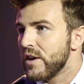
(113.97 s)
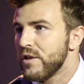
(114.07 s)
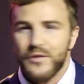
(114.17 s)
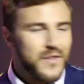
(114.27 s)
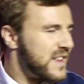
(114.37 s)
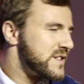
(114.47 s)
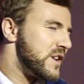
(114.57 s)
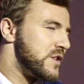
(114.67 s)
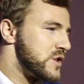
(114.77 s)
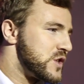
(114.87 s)
And the fans
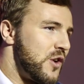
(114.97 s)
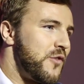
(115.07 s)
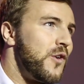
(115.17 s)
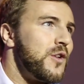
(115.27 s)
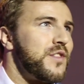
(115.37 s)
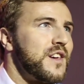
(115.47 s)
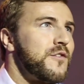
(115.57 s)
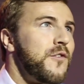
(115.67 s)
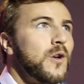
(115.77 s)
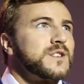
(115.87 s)
that are just so full of this
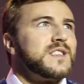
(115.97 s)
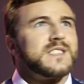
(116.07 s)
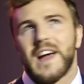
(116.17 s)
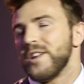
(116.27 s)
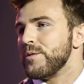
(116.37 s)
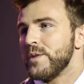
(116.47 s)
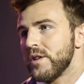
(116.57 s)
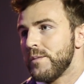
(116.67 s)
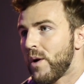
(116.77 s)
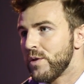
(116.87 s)
false
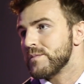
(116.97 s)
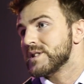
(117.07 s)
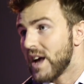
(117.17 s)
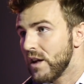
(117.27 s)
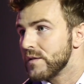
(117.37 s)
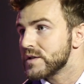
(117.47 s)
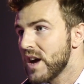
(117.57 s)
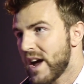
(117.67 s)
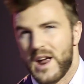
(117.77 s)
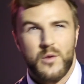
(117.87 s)
entitlement about themselves
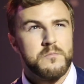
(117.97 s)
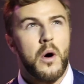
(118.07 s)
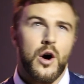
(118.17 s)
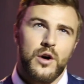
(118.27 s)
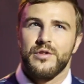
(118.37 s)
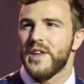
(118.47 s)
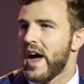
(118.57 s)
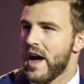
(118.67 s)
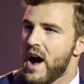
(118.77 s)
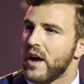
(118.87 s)
and how important
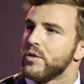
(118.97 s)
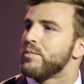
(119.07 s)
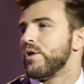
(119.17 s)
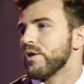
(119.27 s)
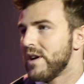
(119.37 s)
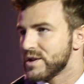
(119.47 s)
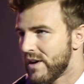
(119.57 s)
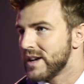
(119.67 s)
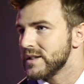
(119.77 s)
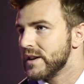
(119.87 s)
they are to Progress
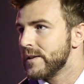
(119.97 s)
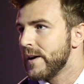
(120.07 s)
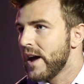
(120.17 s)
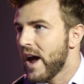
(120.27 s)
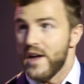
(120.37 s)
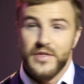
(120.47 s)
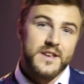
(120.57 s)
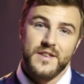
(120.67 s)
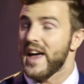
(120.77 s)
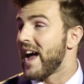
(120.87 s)
Wrestling, and
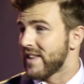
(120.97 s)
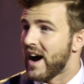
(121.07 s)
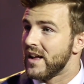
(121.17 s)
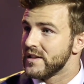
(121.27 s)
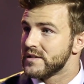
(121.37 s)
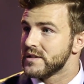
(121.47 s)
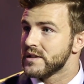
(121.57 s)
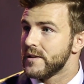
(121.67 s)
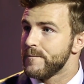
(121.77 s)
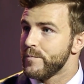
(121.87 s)
these are their
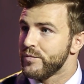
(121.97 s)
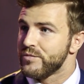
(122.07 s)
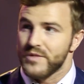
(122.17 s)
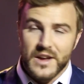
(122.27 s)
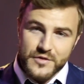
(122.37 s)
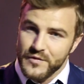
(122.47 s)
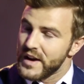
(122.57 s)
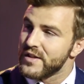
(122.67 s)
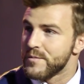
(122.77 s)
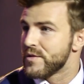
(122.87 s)
darlings. They're just
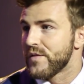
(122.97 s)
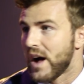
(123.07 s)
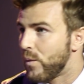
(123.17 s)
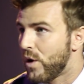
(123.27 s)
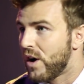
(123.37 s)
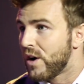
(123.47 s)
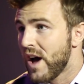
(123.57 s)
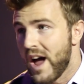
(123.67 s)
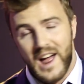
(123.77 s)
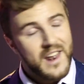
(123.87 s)
victims of that war,
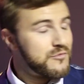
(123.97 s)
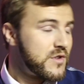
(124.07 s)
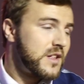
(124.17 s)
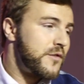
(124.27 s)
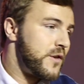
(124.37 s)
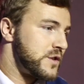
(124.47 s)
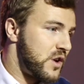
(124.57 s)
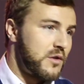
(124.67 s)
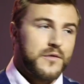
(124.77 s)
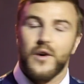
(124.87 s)
and I really
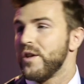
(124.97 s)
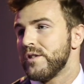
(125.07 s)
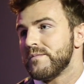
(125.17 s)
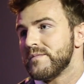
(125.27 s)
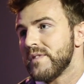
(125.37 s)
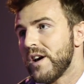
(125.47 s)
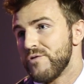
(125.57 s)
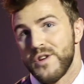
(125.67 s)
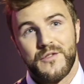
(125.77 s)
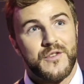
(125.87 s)
sorry for them. I
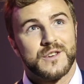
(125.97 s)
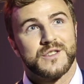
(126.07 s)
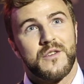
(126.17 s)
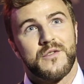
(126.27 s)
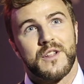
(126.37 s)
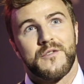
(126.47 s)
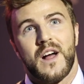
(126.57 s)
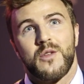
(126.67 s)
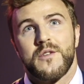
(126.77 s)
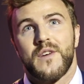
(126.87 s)
really feel sorry for the
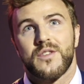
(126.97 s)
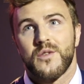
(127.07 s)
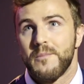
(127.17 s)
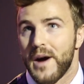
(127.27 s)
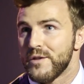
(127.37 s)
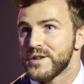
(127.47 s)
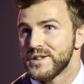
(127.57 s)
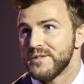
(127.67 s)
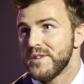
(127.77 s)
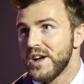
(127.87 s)
fact that we've had to embarrass
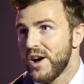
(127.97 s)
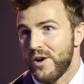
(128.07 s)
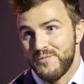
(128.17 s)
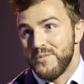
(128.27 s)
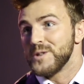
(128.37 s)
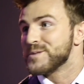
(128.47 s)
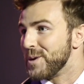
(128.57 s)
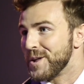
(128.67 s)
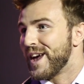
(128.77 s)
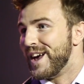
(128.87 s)
them on
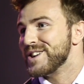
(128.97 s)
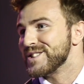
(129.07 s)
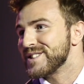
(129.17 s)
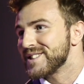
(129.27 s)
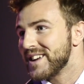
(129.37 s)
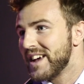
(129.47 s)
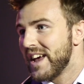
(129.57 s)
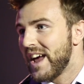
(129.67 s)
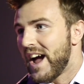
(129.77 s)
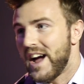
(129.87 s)
multiple occasions,
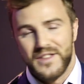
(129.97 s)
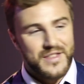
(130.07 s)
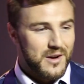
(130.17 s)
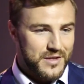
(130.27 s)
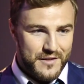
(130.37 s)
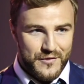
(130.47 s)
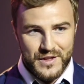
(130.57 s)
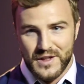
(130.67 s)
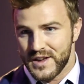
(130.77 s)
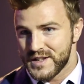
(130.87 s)
and now they
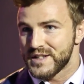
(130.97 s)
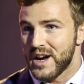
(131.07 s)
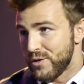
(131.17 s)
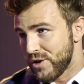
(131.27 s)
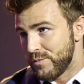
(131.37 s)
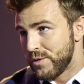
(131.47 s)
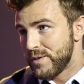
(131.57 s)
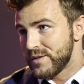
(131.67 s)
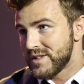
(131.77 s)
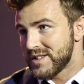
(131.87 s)
think that this is our
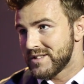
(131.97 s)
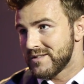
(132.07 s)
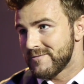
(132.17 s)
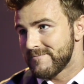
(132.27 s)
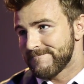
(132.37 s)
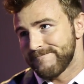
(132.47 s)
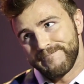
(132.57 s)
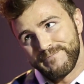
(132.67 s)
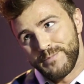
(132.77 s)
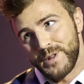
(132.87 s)
comeuppance.
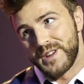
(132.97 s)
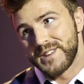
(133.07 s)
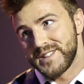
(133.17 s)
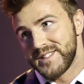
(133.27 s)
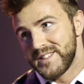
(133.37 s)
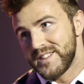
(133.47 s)
Please.